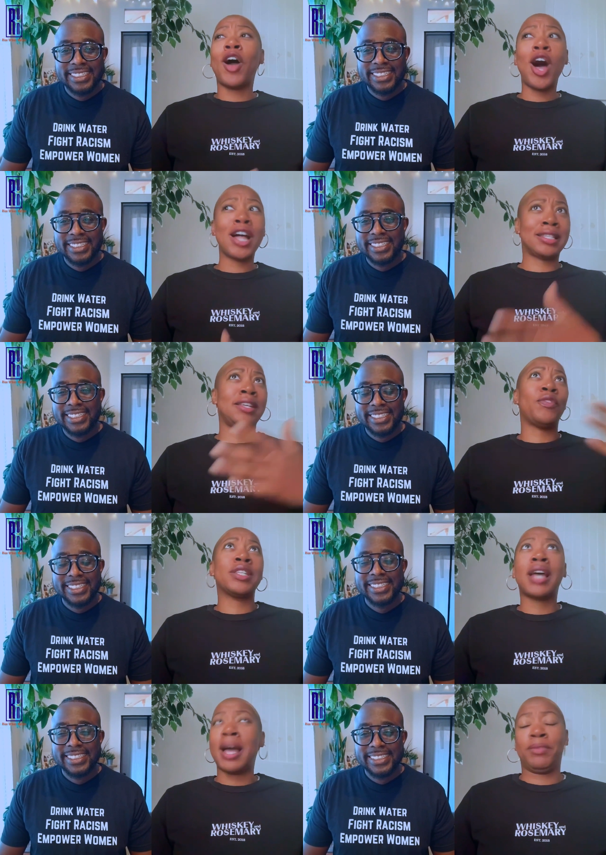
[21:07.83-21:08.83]
Speaker 1: all
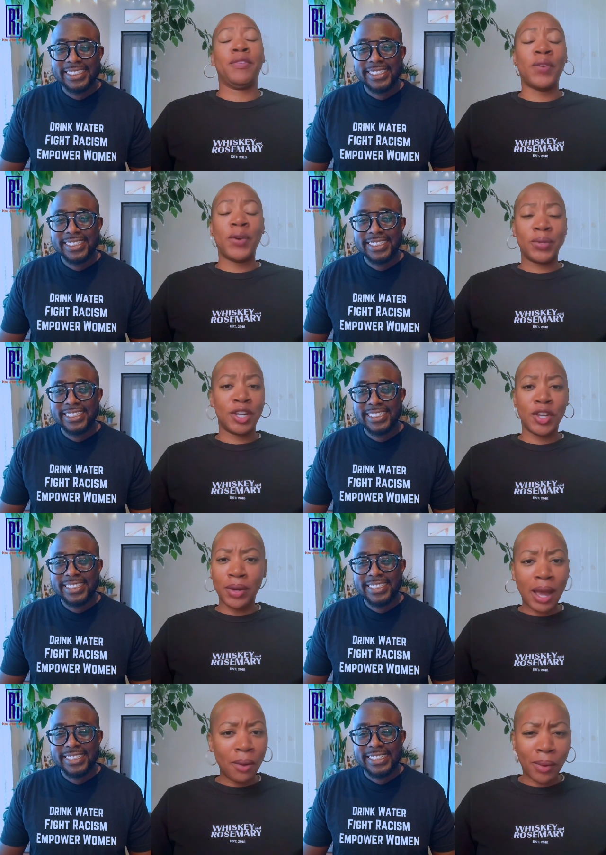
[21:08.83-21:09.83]
different types of folks in your
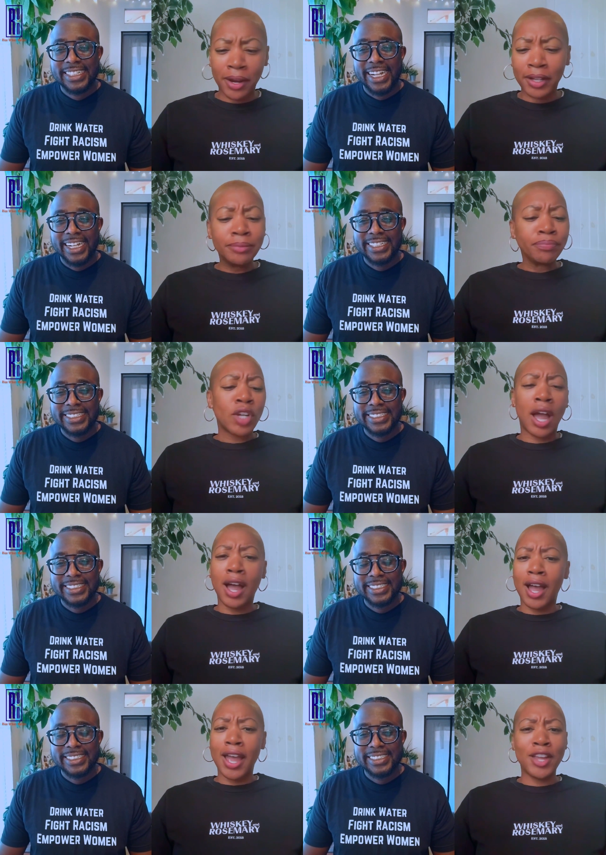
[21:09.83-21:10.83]
network, right.
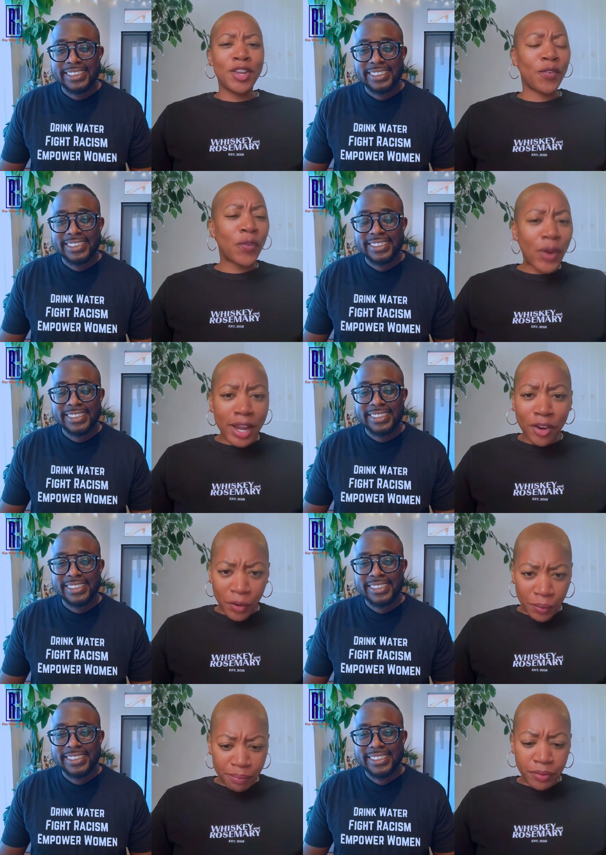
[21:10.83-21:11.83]
uh, your friend
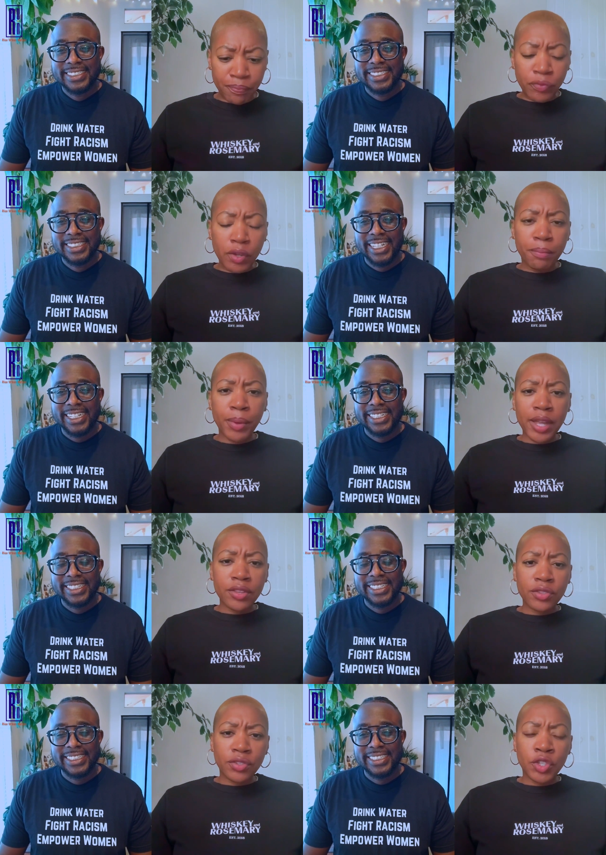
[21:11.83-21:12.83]
groups. But
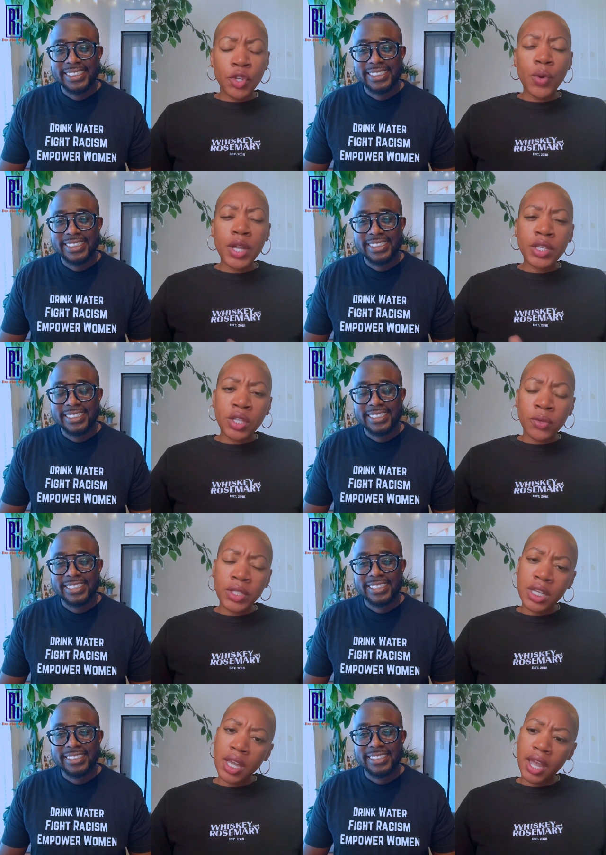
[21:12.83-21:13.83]
to
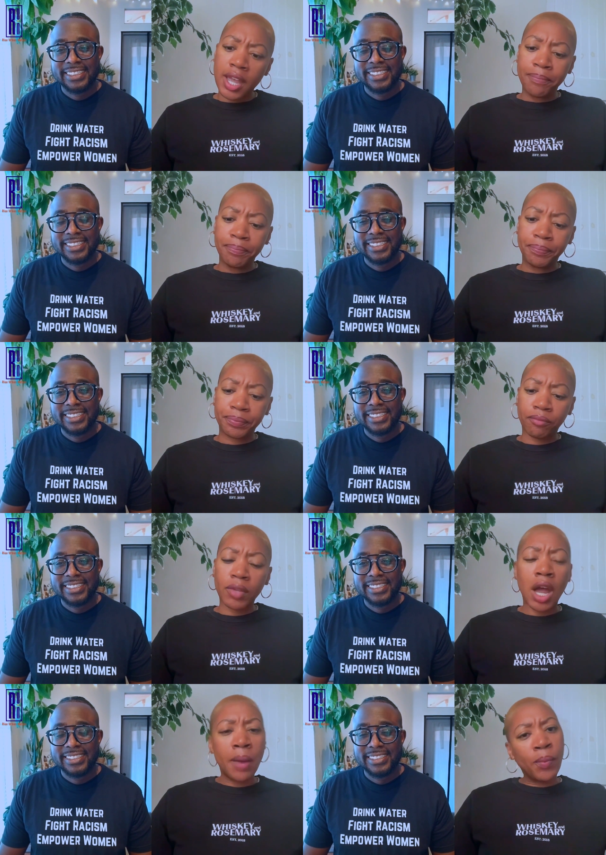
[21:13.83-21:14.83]
associate
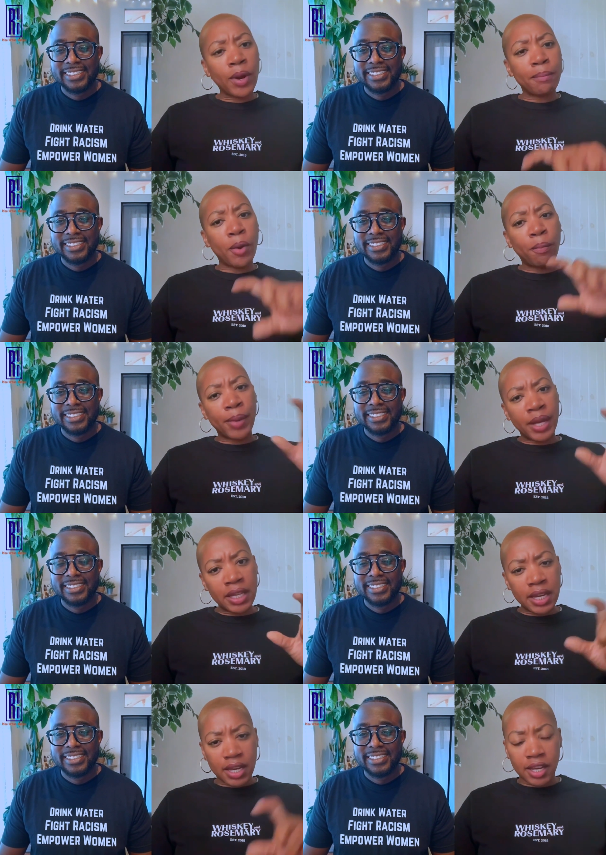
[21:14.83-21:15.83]
upward
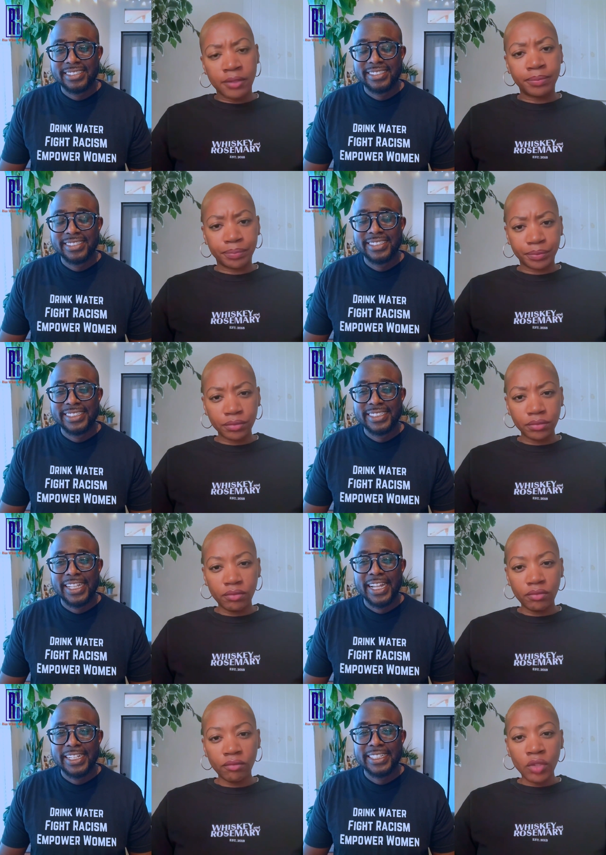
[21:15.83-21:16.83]
mobility
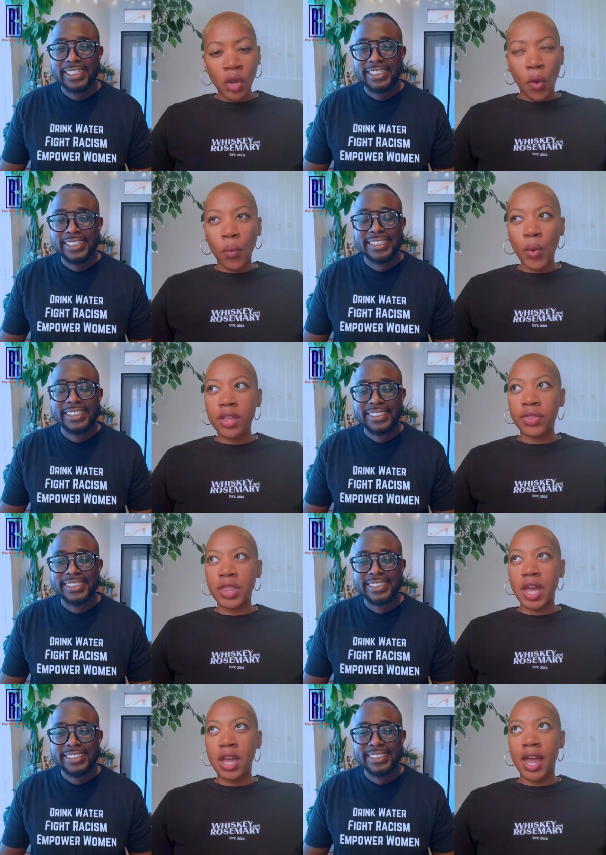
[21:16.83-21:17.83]
with
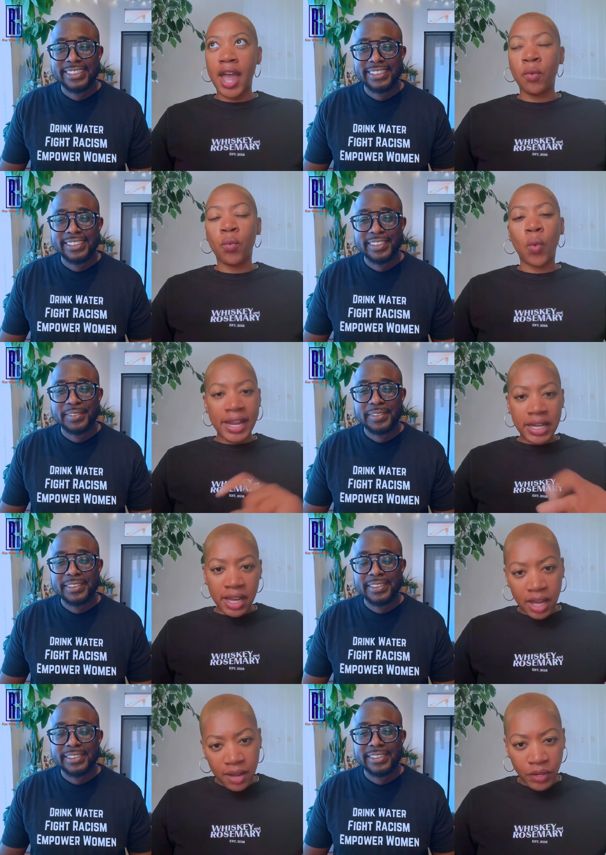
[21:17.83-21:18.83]
a
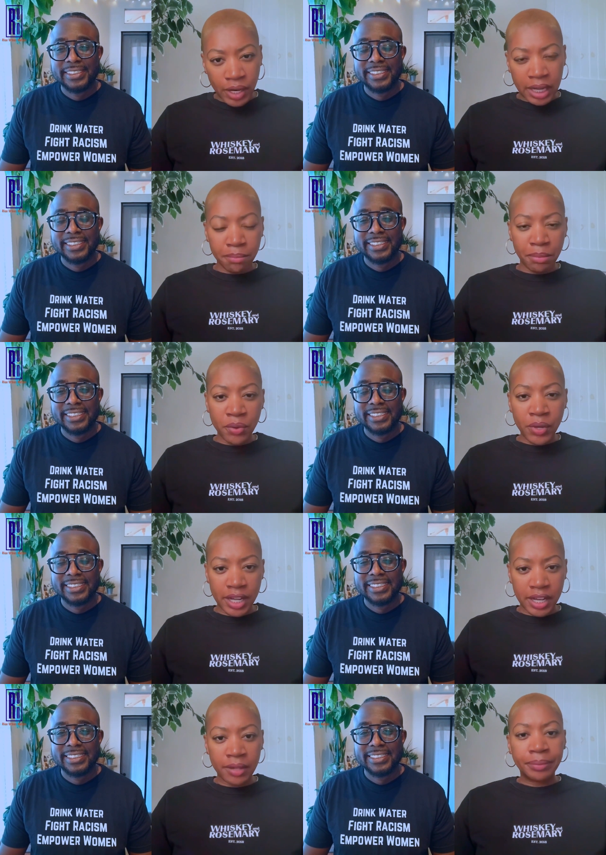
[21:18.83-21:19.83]
whitening of your
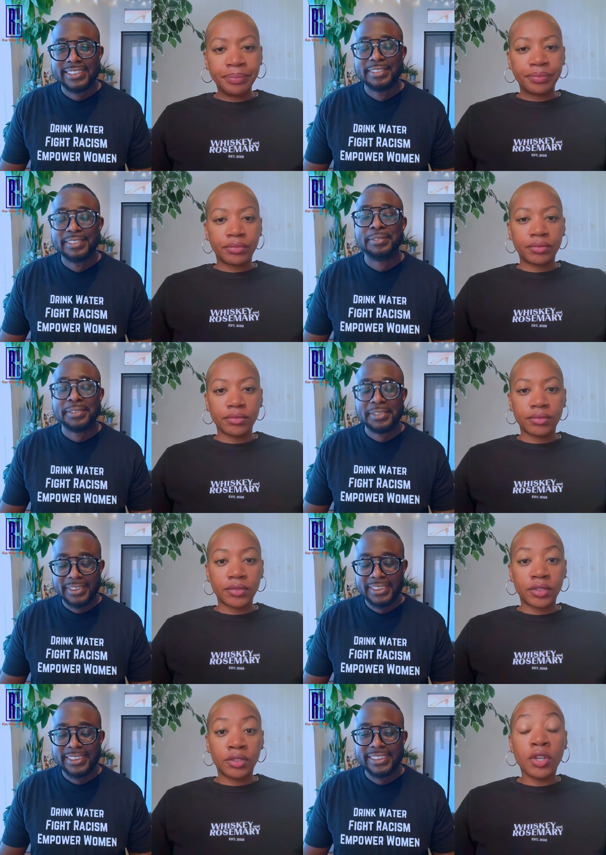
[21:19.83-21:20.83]
community
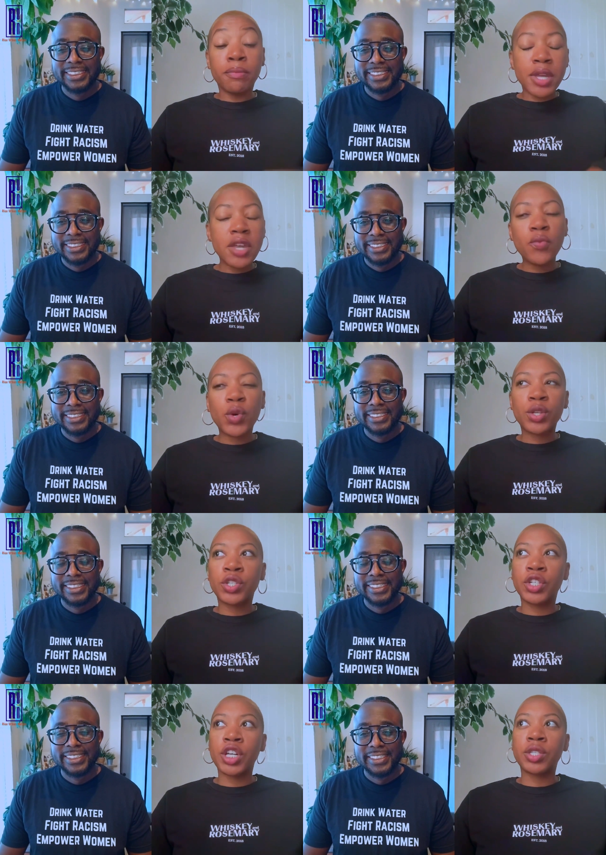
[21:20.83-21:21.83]
to me was
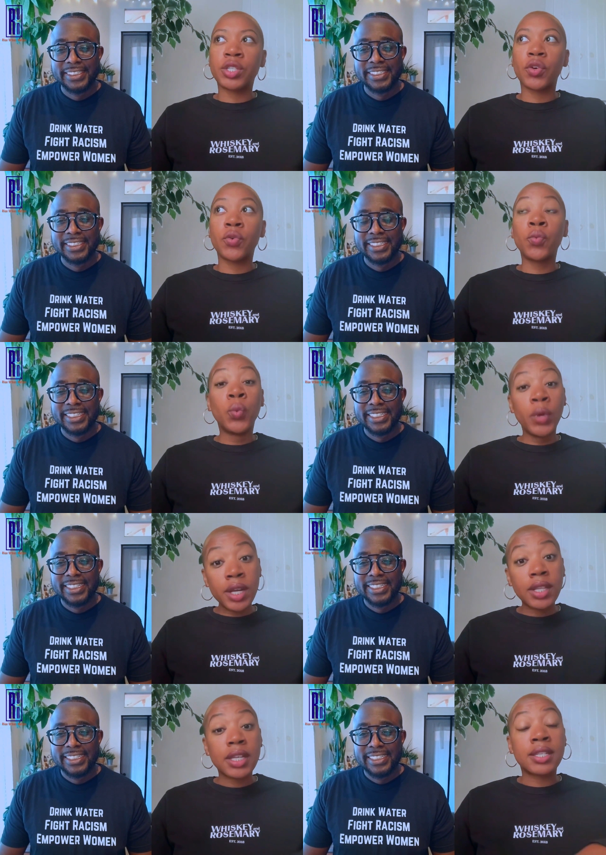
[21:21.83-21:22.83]
just
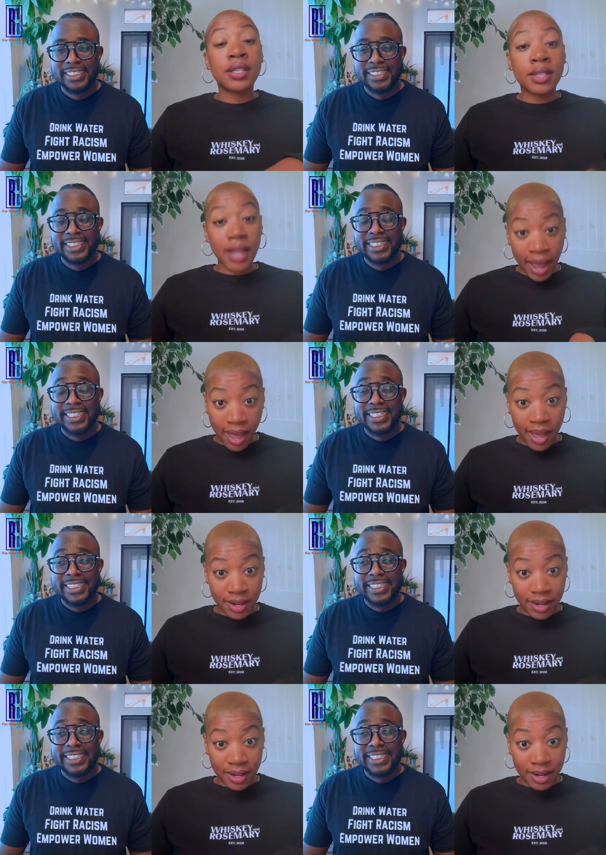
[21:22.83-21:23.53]
really sad.